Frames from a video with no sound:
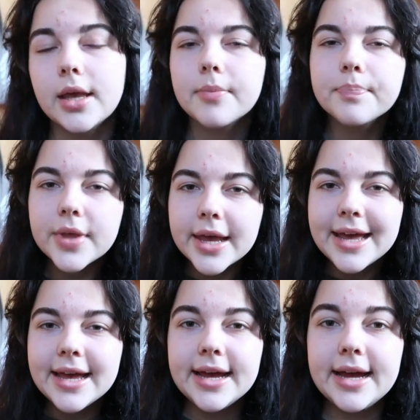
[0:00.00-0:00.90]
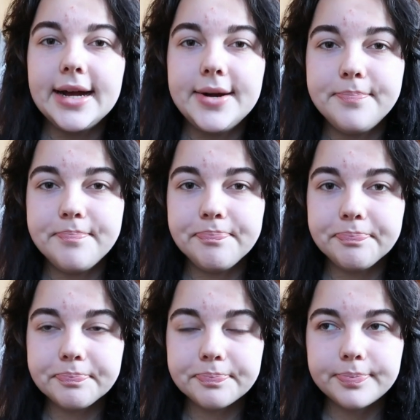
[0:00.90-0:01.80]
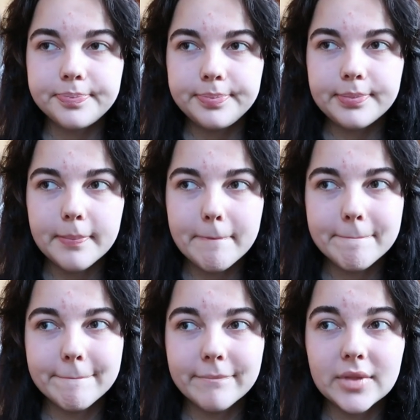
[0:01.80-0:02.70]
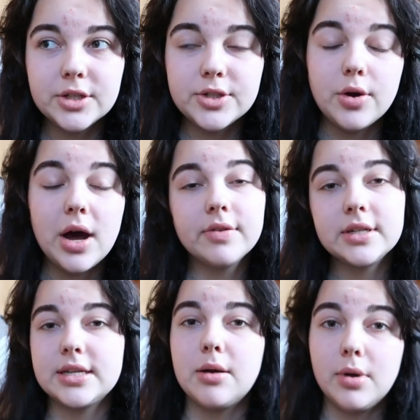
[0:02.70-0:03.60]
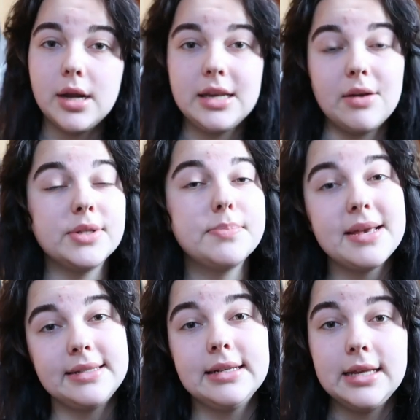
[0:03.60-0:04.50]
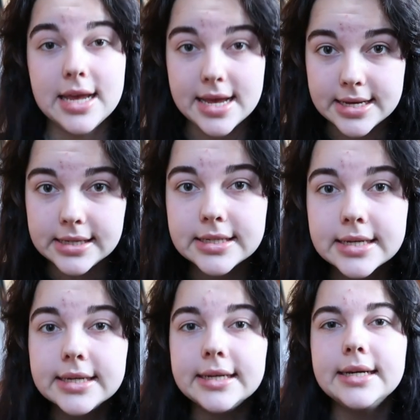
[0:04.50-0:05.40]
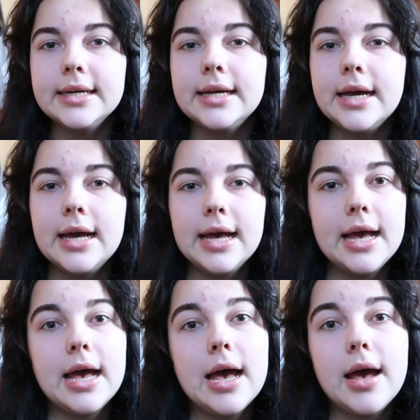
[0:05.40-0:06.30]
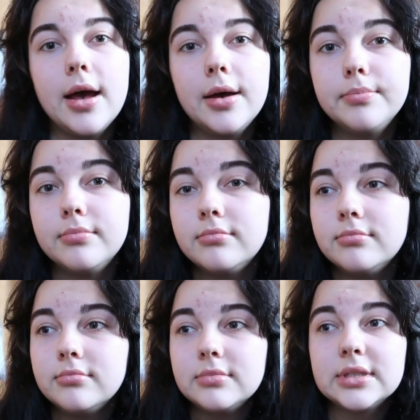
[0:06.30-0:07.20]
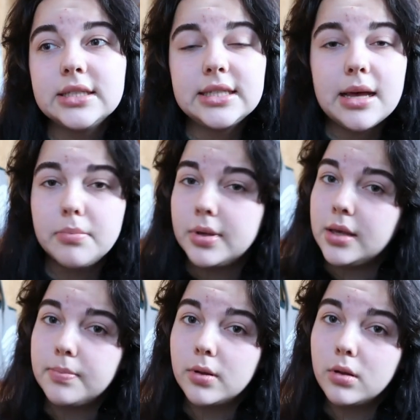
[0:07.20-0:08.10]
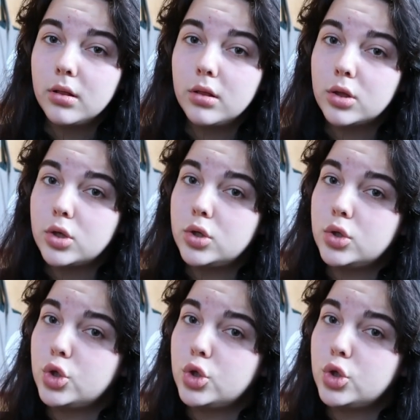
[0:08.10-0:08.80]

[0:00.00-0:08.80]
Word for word: Yeah. Um, so after the ceremony, that was basically it. Um, some people